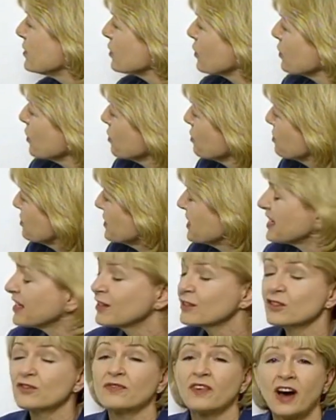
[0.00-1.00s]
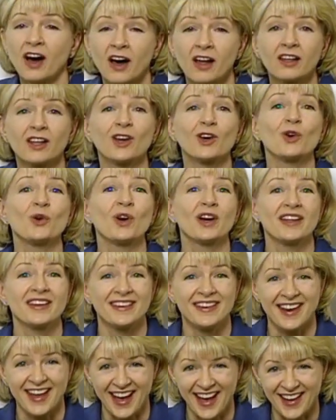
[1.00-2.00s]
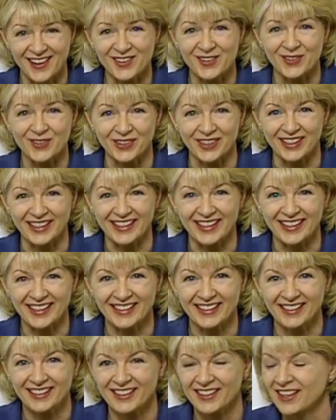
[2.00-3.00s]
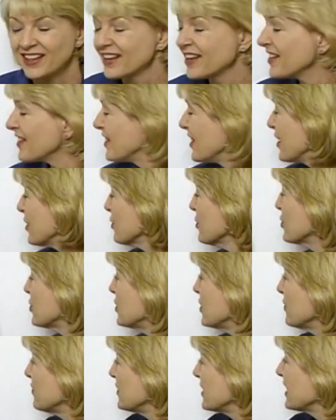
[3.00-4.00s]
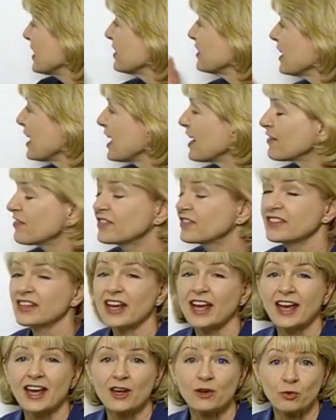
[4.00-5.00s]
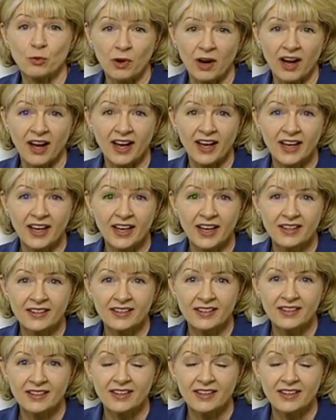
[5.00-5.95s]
So those things follow naturally. They're shifting left and right.